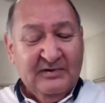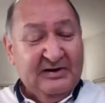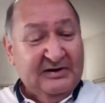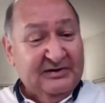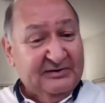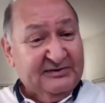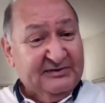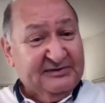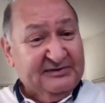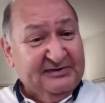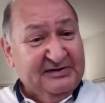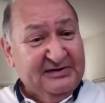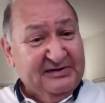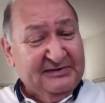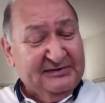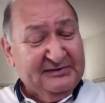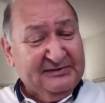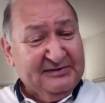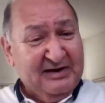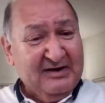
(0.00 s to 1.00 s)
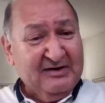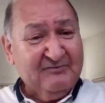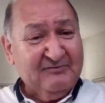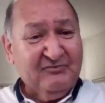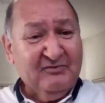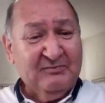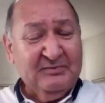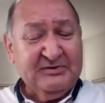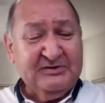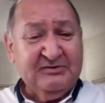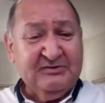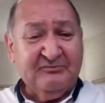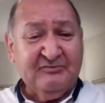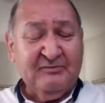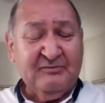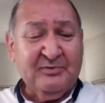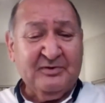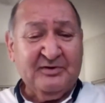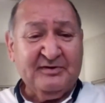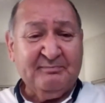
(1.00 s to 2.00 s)
it sees that from a
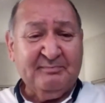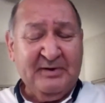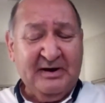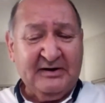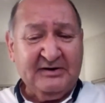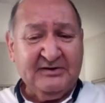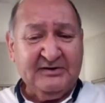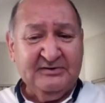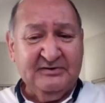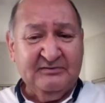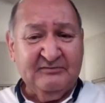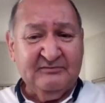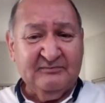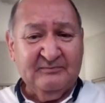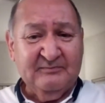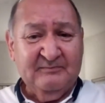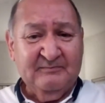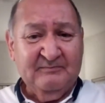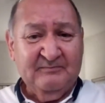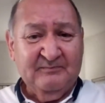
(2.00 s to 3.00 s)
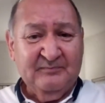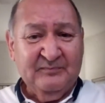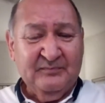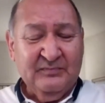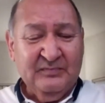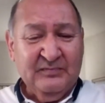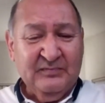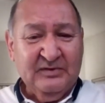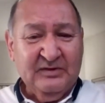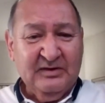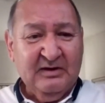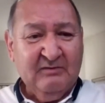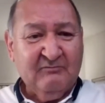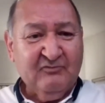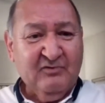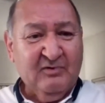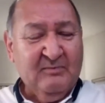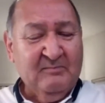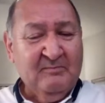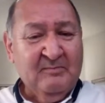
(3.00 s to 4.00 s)
different perspective.
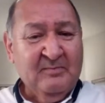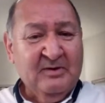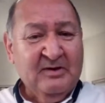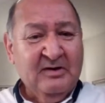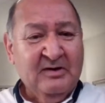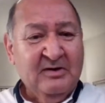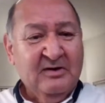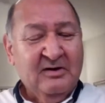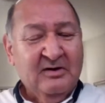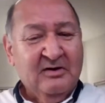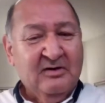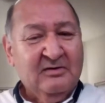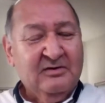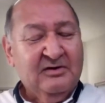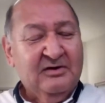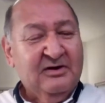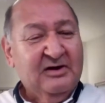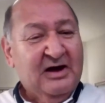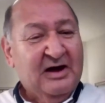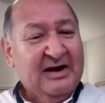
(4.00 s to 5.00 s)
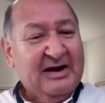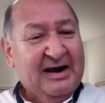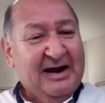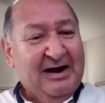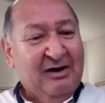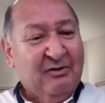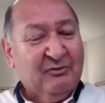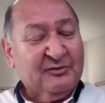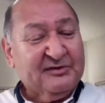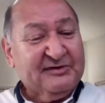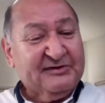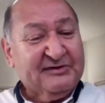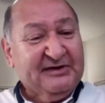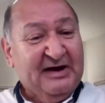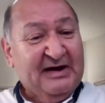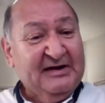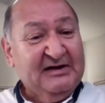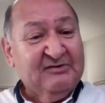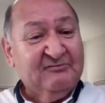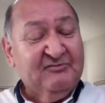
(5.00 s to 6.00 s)
From not
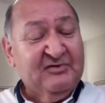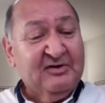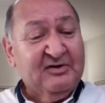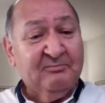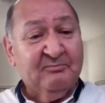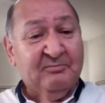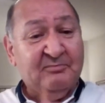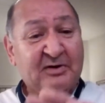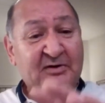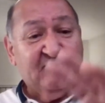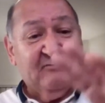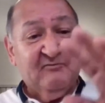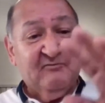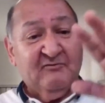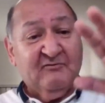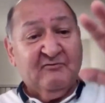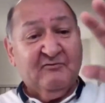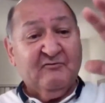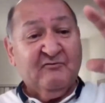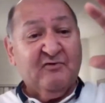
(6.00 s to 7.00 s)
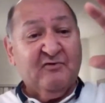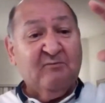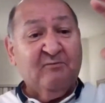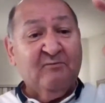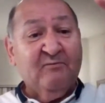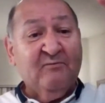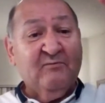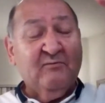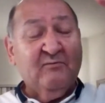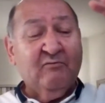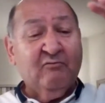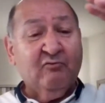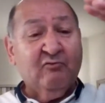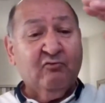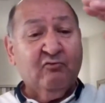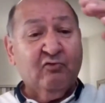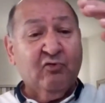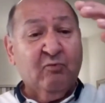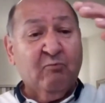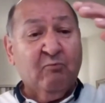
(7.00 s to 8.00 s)
outside of it, but from
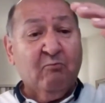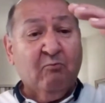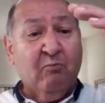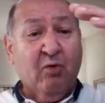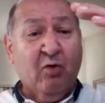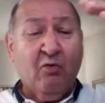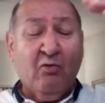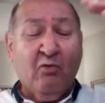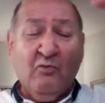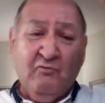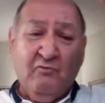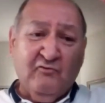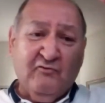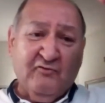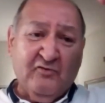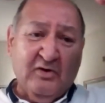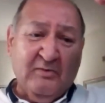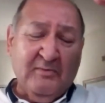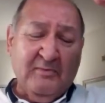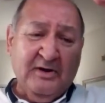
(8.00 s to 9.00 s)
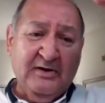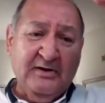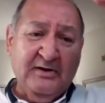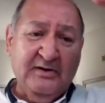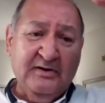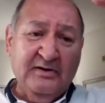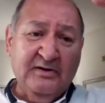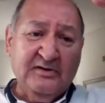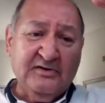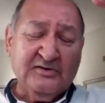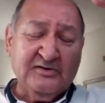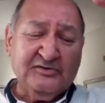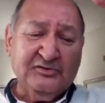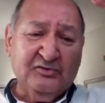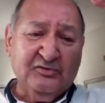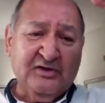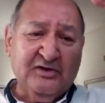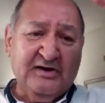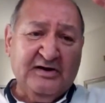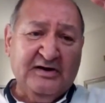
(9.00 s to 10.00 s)
remote from it,
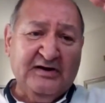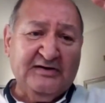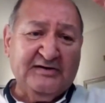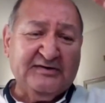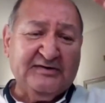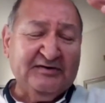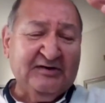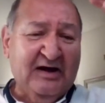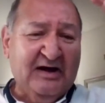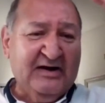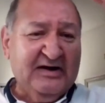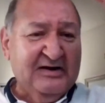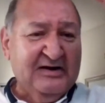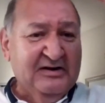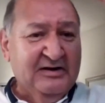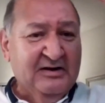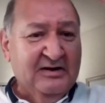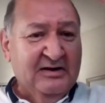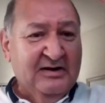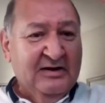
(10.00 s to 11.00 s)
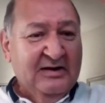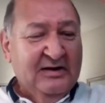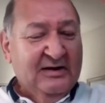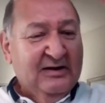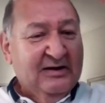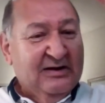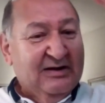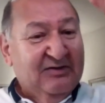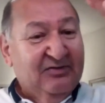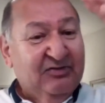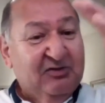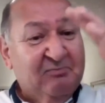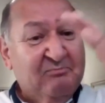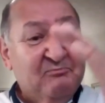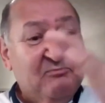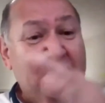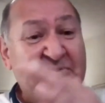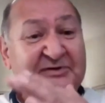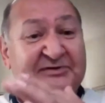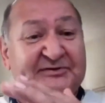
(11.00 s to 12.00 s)
so that it's not in the
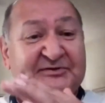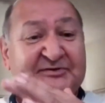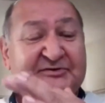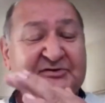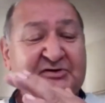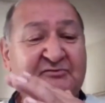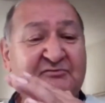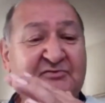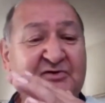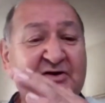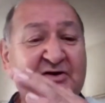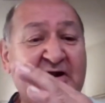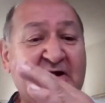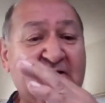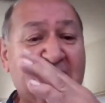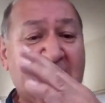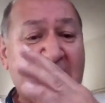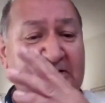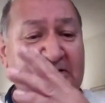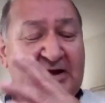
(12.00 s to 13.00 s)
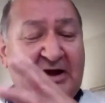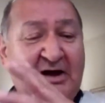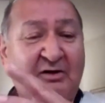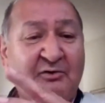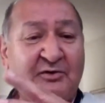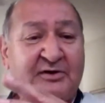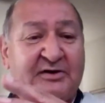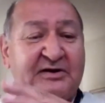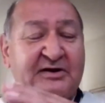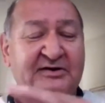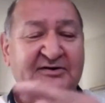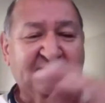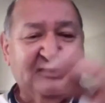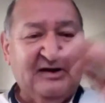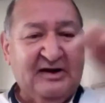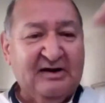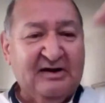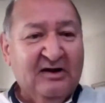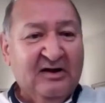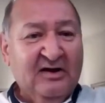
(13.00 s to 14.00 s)
midst of it and clouded. It's
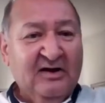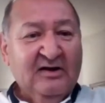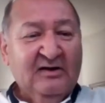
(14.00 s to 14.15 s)
like